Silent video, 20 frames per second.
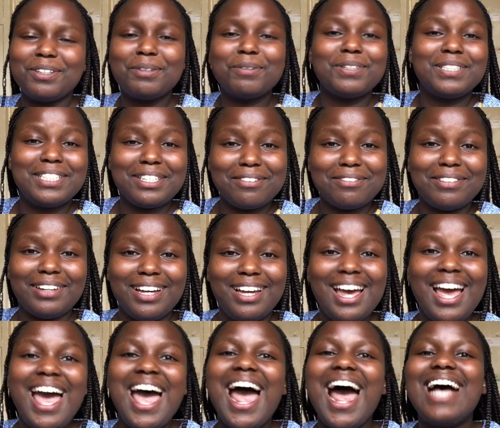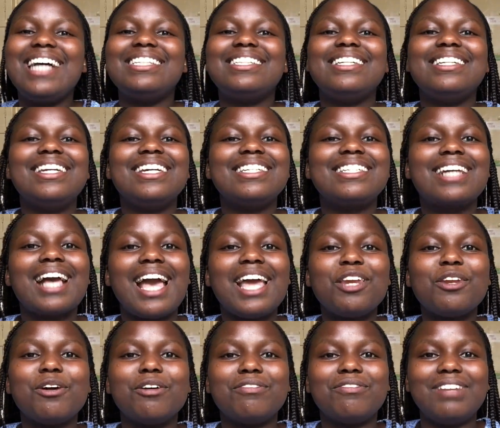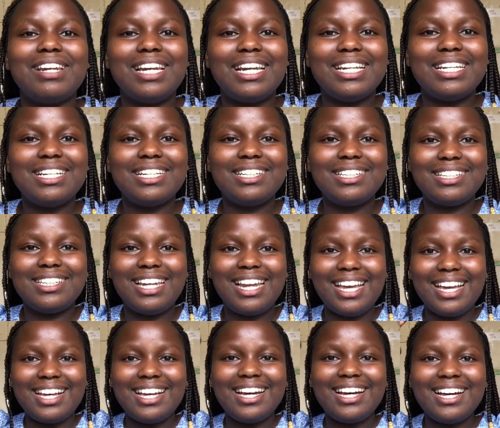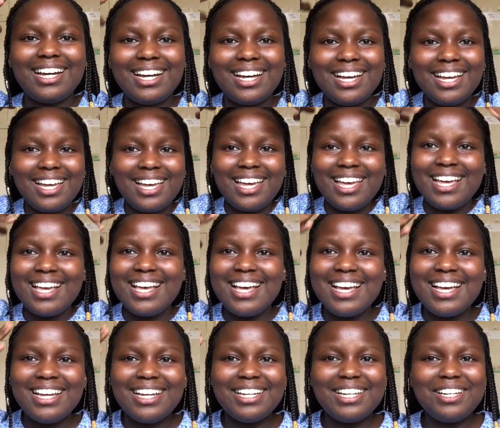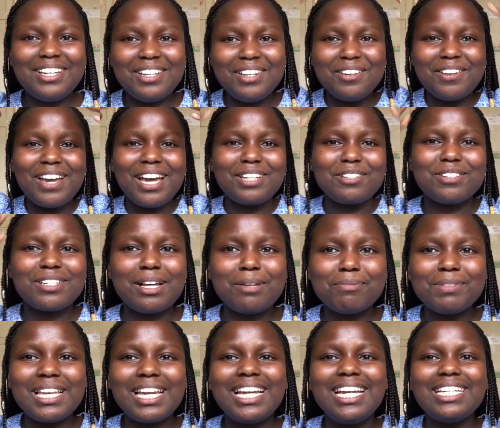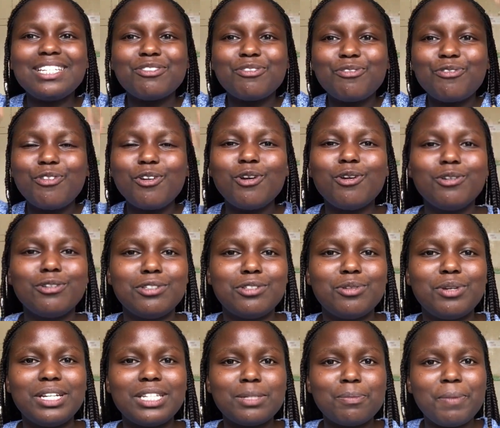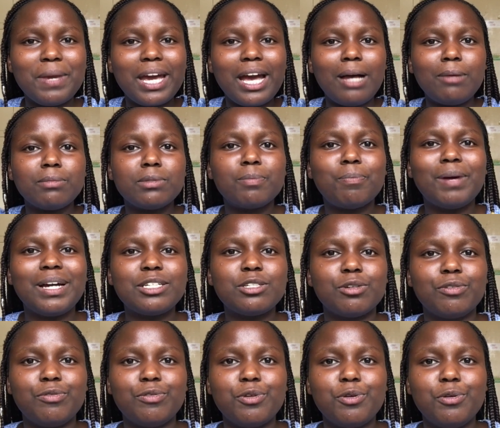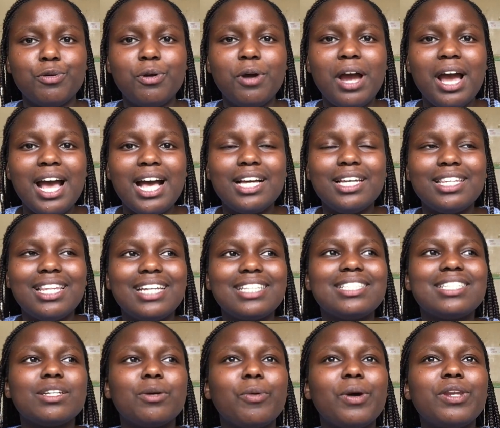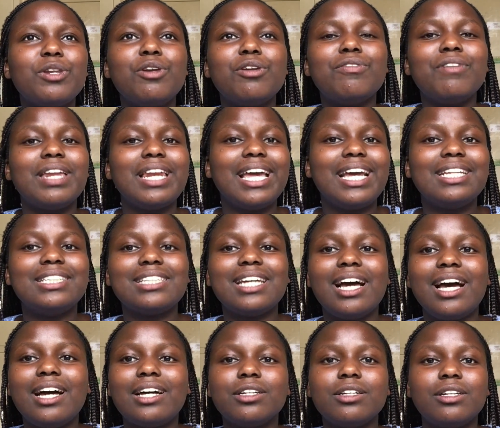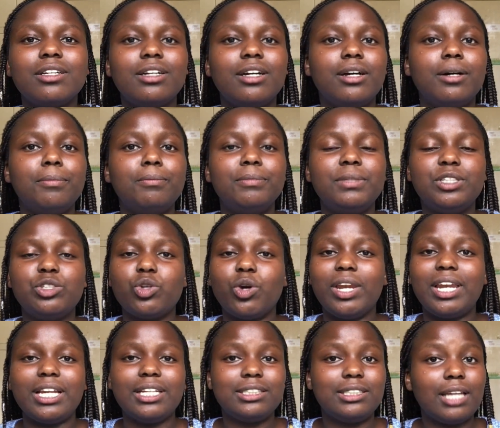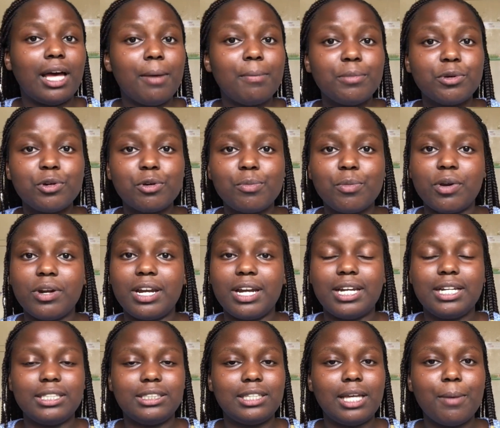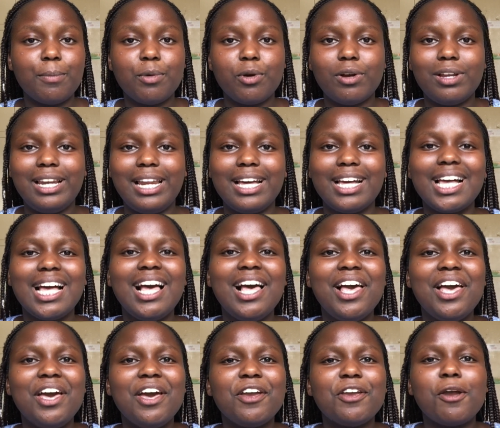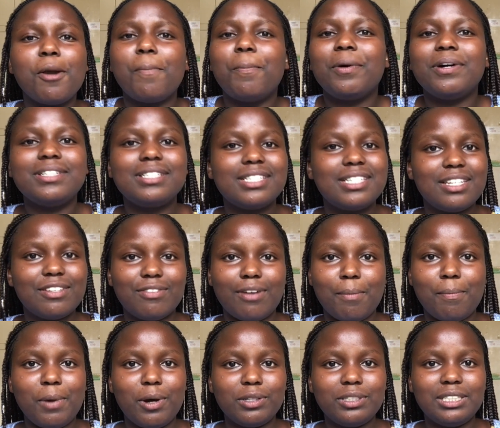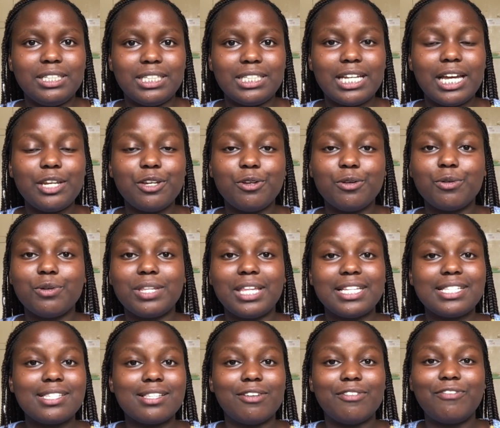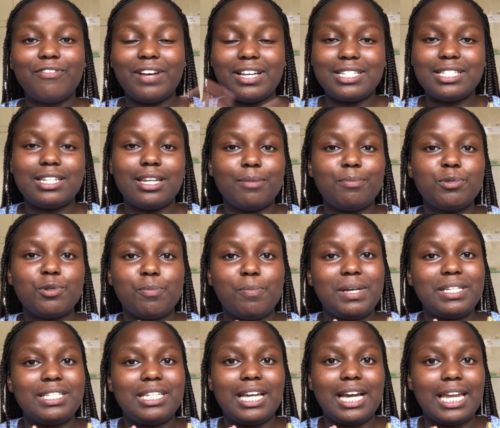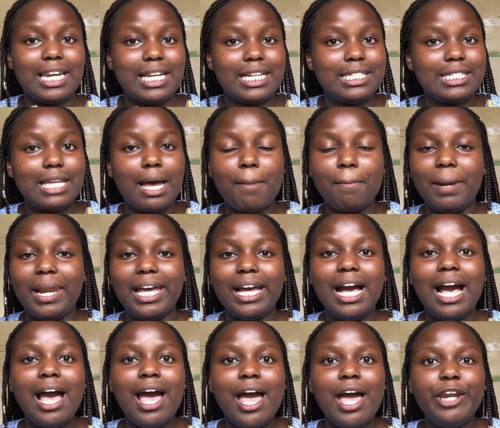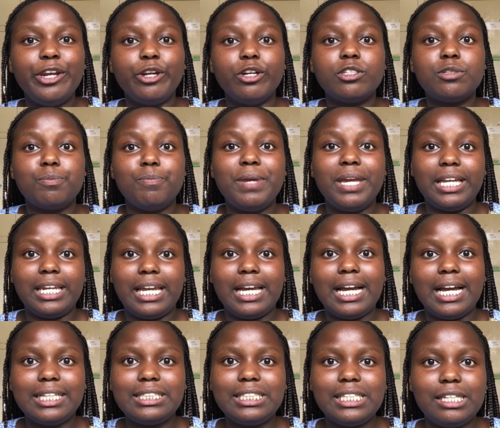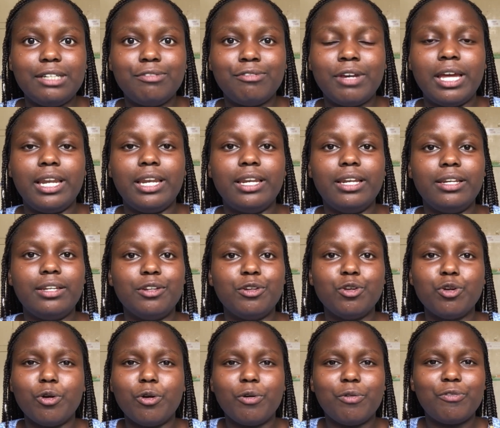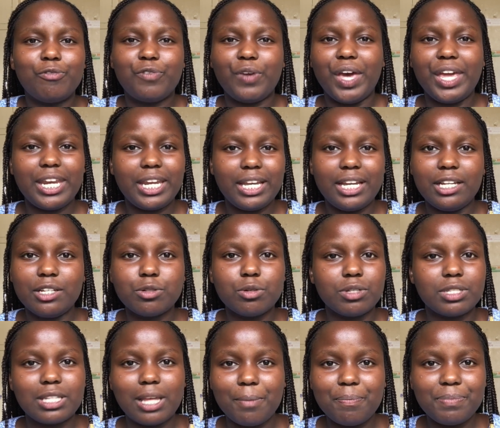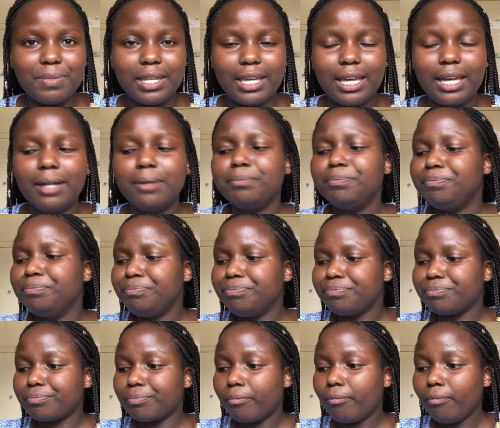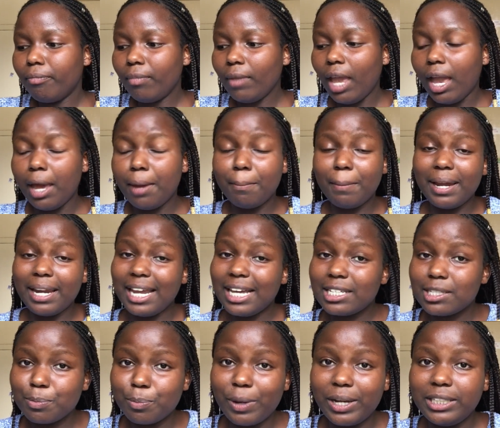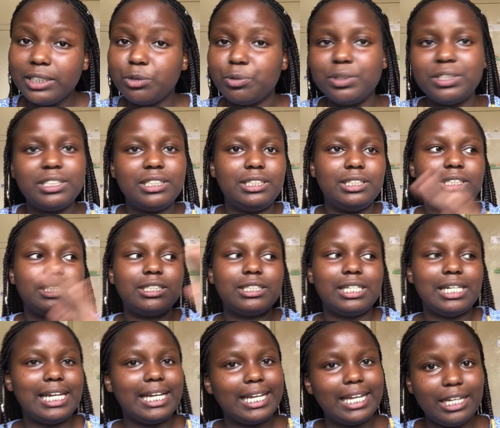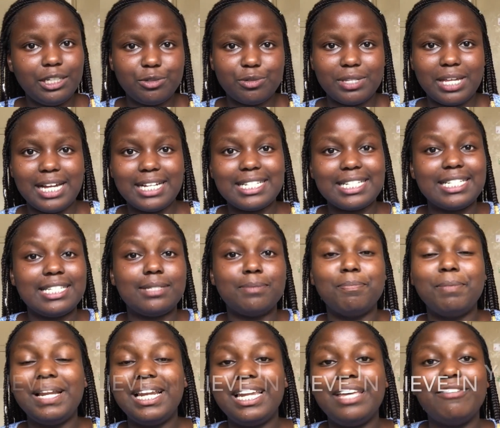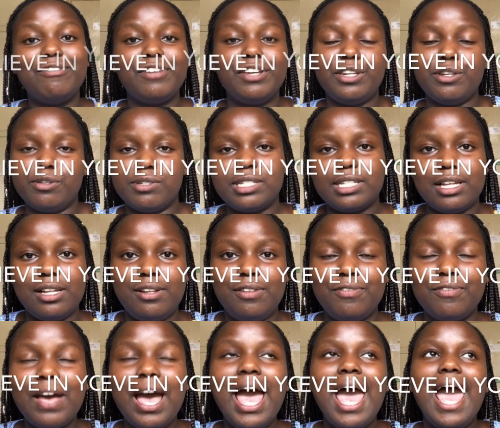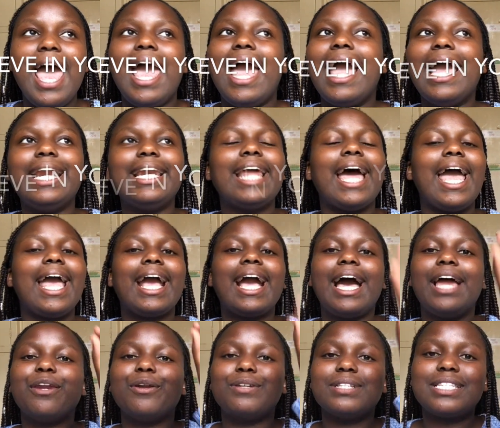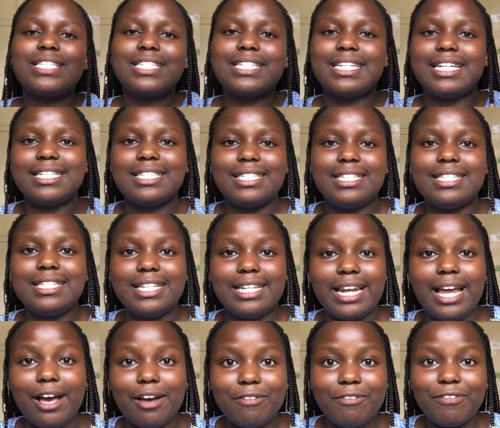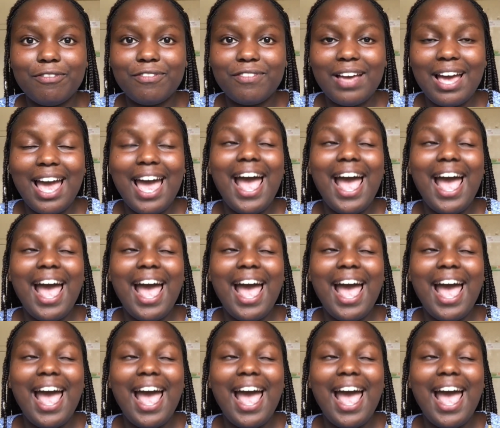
whatever, as in, it kind of like, you get what I'm saying, it follows you, it becomes part of you, that when you even enter into an exam room or an exam hall, like, you're positive about it, and that's the first step to passing an exam. Like, not being negative and fearing it or something. And my next point, which is just linking to that, is believe in yourself. And I cannot stress this enough.